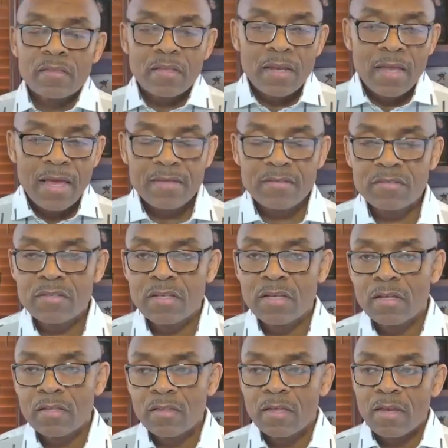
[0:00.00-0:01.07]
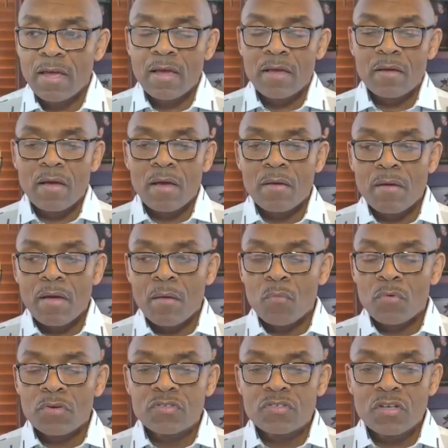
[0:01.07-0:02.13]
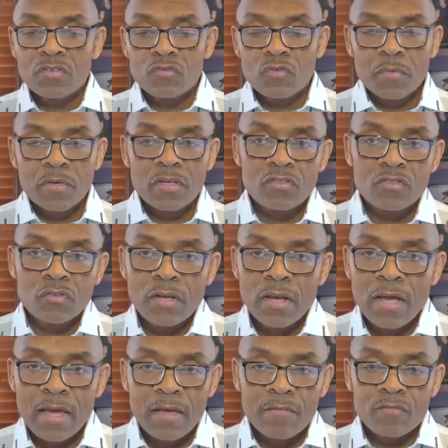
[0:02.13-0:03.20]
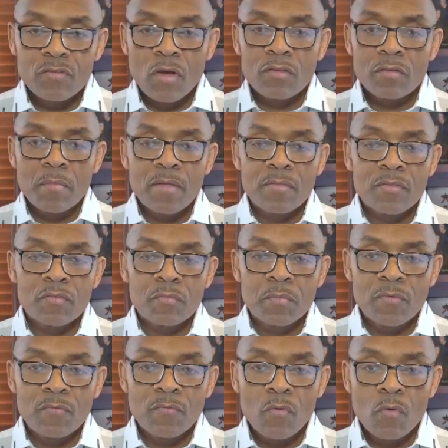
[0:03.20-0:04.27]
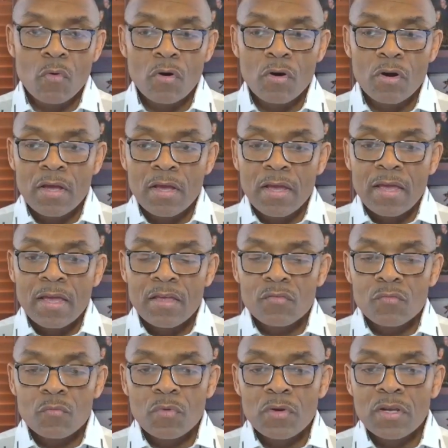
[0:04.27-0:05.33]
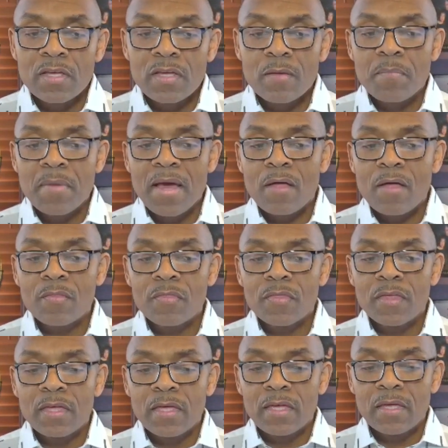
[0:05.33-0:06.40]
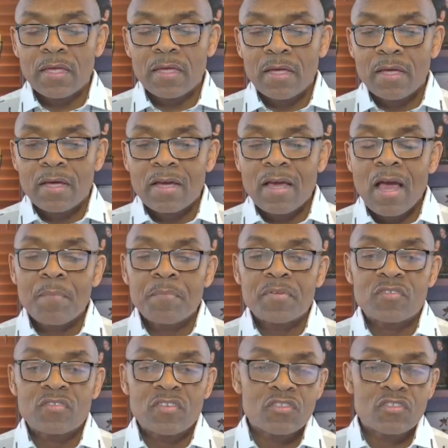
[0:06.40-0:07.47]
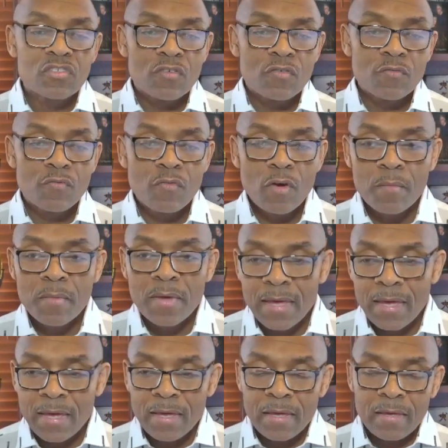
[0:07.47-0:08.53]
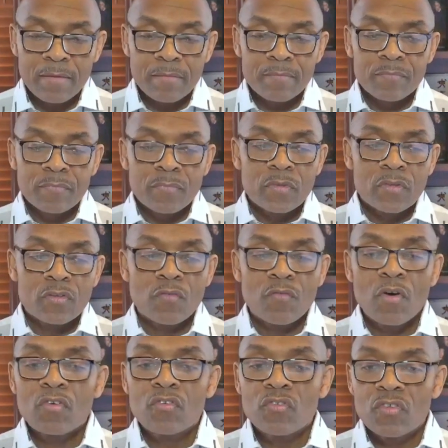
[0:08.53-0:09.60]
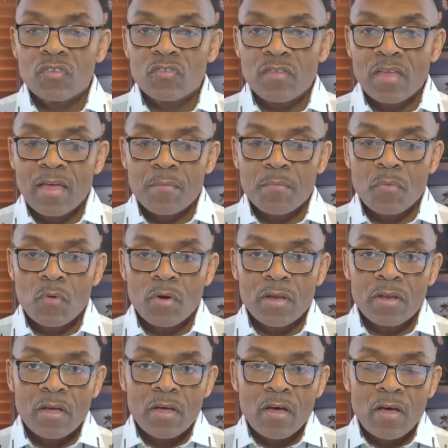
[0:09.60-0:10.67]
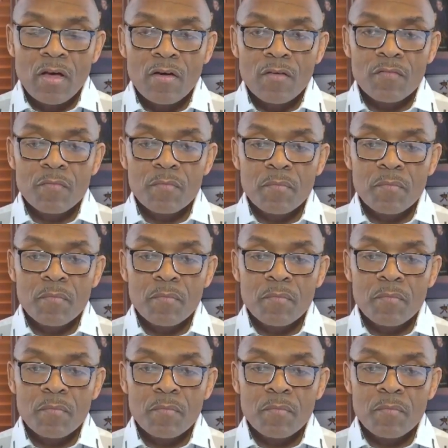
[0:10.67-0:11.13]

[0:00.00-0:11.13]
last thing that I want to touch on, because you and I have talked about this before, is really about the composition from a diversity standpoint of